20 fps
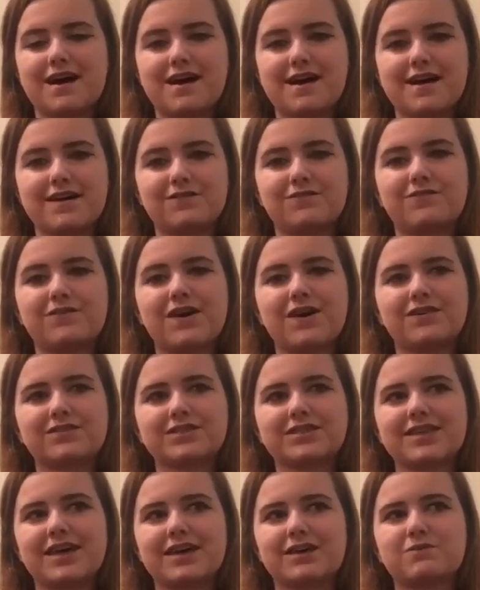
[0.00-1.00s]
I
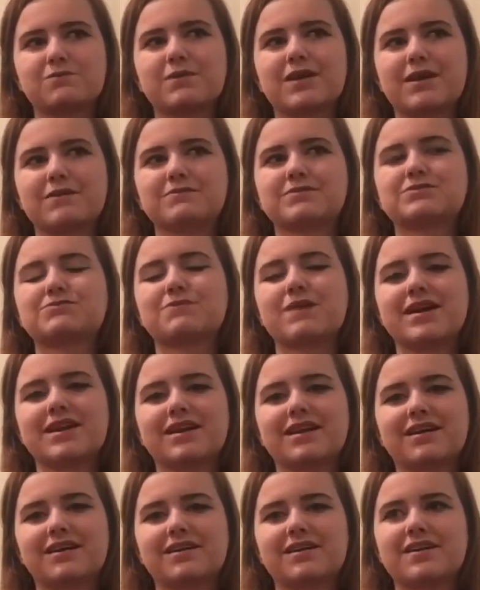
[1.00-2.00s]
felt like when I was
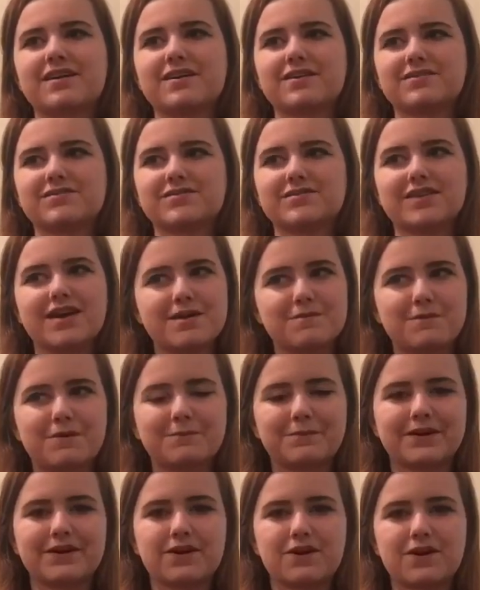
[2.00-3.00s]
writing his name on
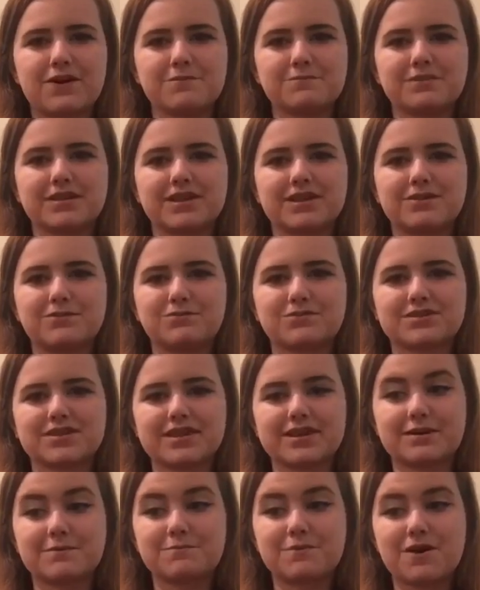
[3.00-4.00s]
my arm that he was
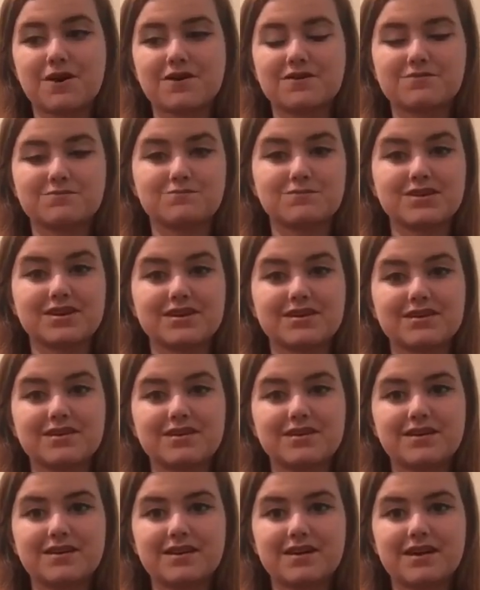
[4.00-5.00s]
like a part of me,
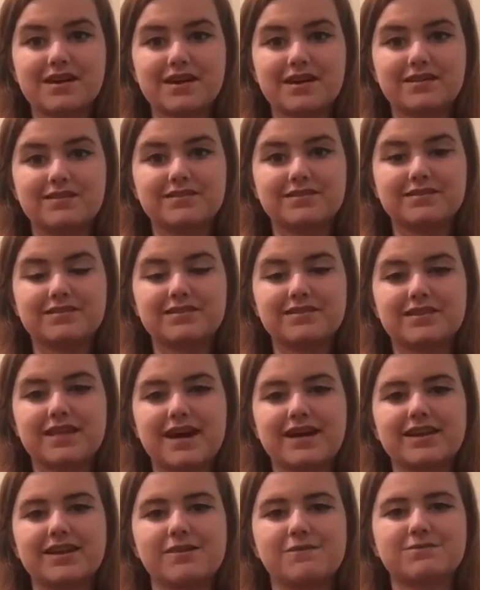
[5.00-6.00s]
and
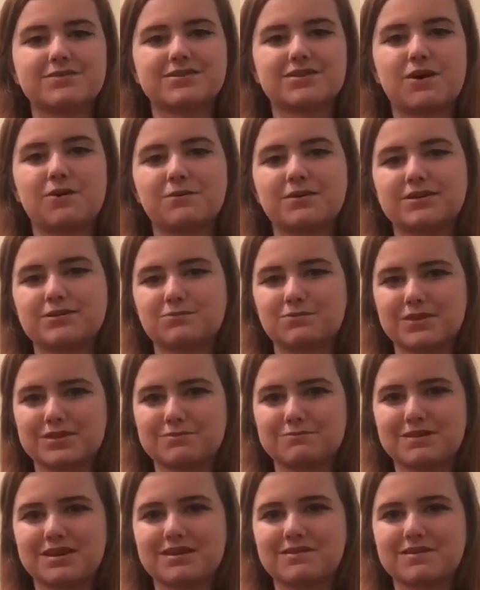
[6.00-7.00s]
that he was always with
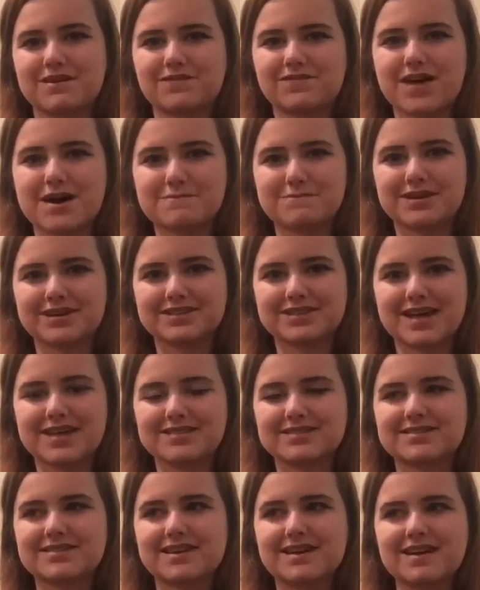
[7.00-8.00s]
me, if that makes
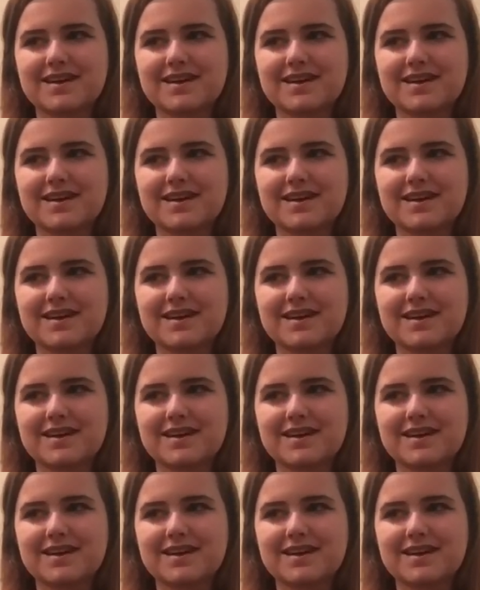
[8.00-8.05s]
sense.